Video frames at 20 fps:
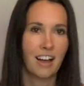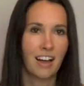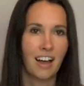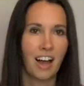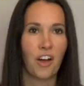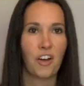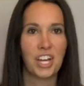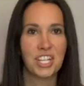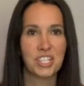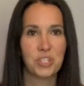
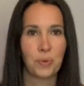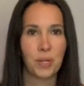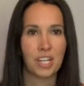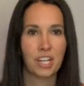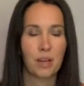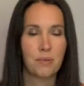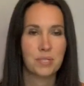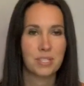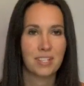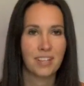All right, so when it
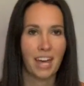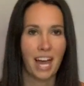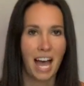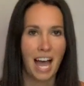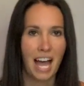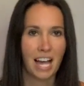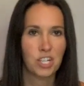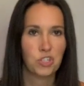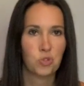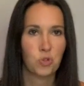comes to the
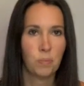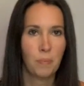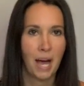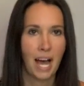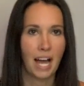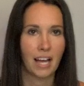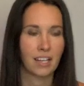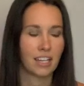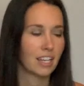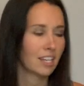actual
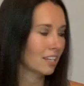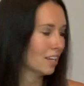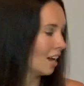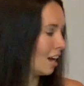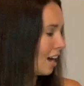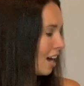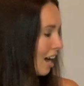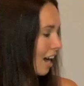packing,